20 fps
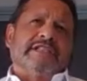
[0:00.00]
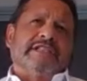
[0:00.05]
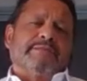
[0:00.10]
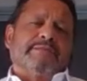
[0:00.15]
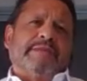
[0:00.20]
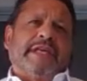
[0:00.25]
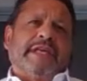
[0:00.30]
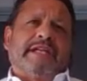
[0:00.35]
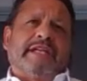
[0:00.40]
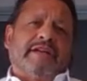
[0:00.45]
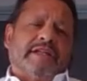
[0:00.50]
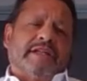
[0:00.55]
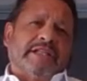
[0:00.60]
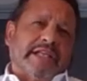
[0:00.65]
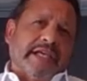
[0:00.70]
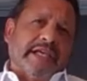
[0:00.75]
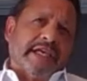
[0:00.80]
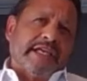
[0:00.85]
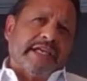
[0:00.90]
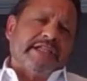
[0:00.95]
depending on
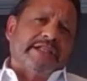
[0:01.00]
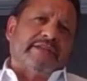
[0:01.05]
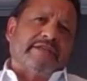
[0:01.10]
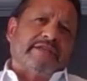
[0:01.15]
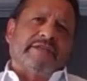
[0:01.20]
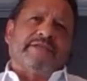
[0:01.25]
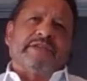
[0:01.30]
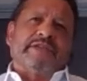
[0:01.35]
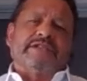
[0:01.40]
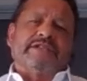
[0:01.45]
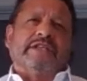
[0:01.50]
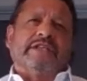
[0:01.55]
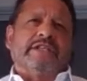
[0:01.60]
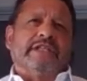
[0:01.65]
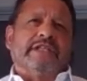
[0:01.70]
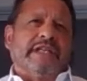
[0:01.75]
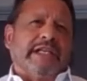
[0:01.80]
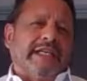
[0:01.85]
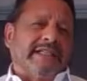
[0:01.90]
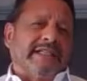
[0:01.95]
the age of the
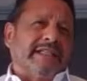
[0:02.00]
facility